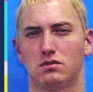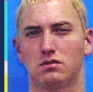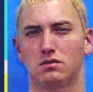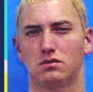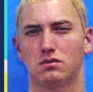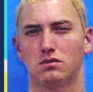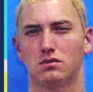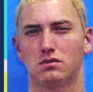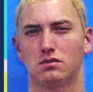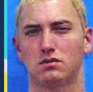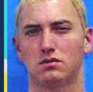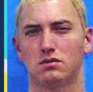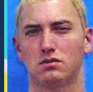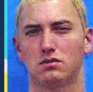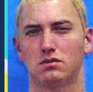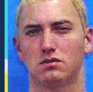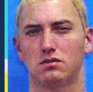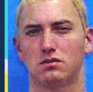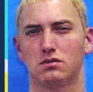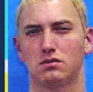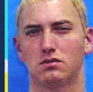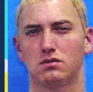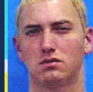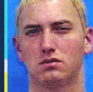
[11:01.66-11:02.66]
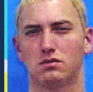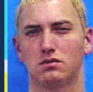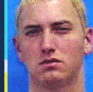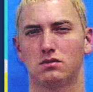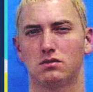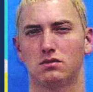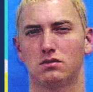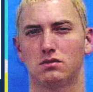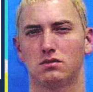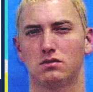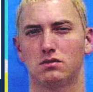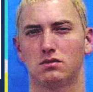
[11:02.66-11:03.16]

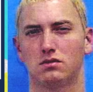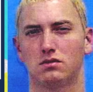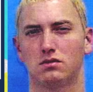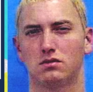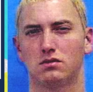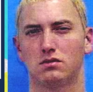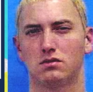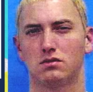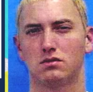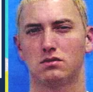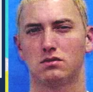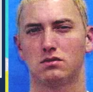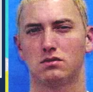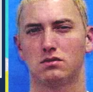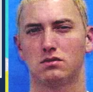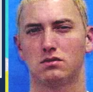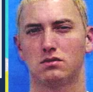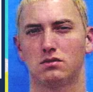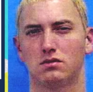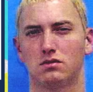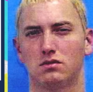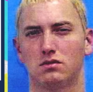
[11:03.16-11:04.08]
No words are spoken by the person on screen.